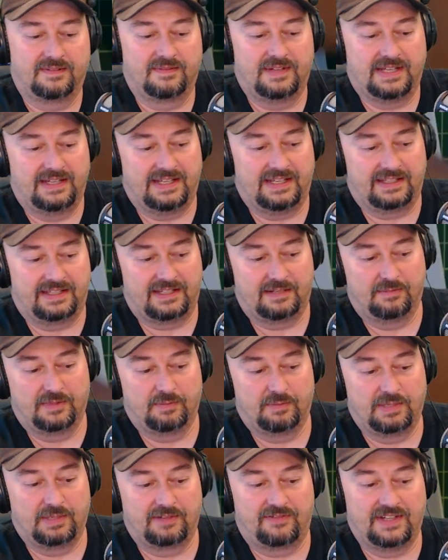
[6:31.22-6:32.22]
not that I'm
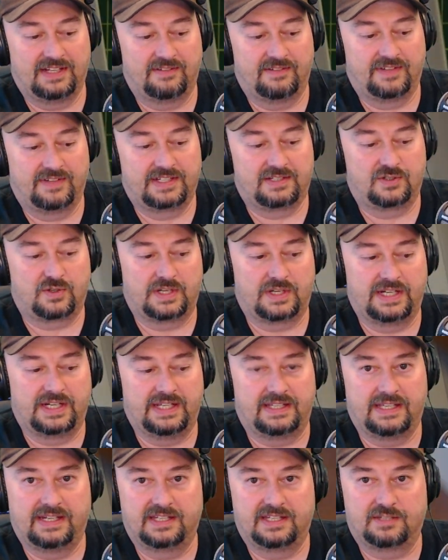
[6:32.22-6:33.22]
a big fan of Isotron
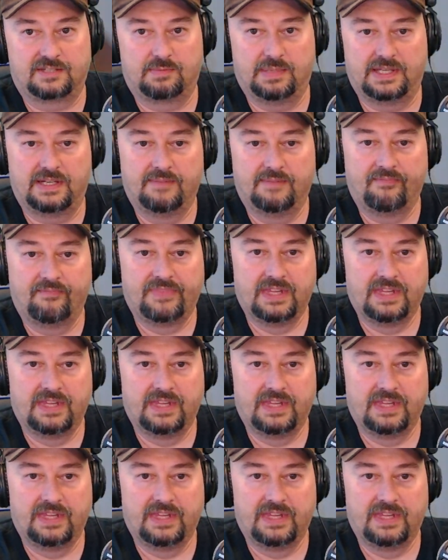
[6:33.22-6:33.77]
antennas, but